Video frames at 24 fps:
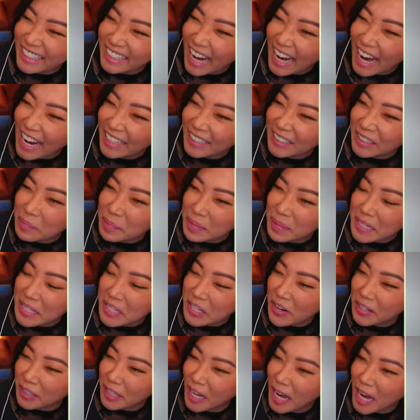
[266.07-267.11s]
like, I need to be
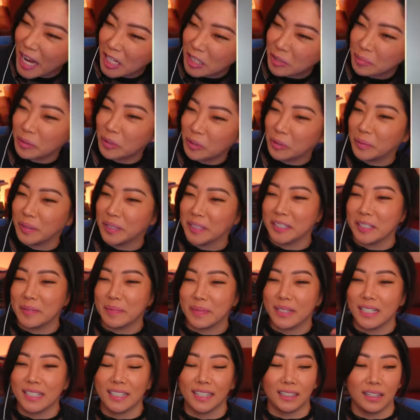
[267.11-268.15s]
there at the hospital with him.
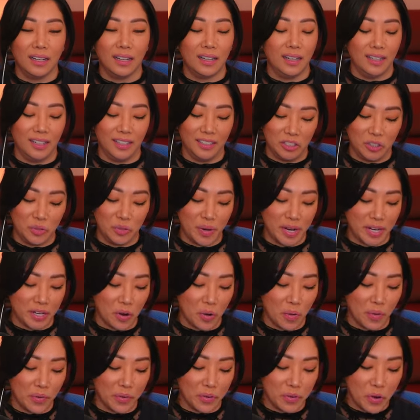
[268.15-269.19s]
He's like, uh uh-uh, uh, you ain't
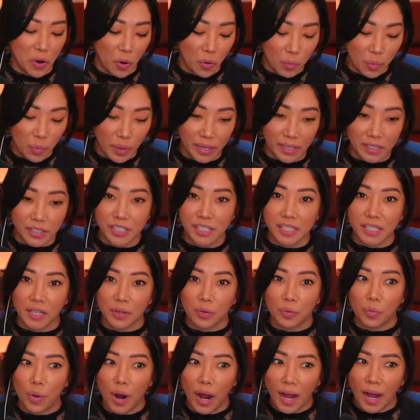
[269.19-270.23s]
going nowhere. And she's like,
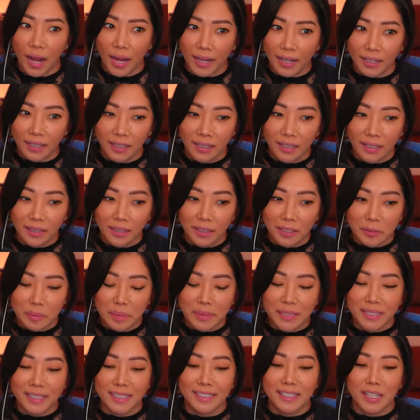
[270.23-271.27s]
why? It's
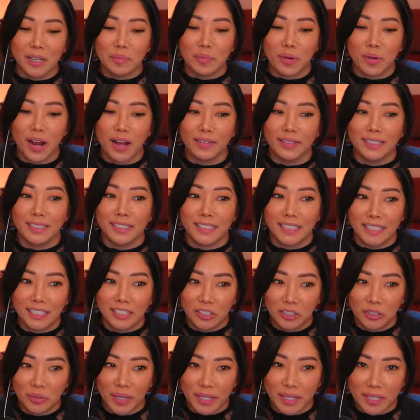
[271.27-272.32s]
because they probably
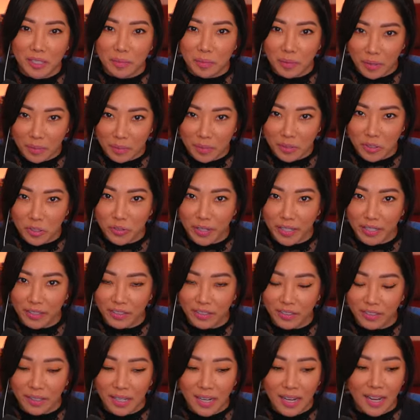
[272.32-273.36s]
see you as a
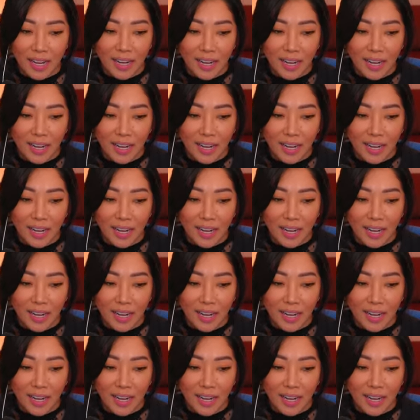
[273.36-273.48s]
perpetrator.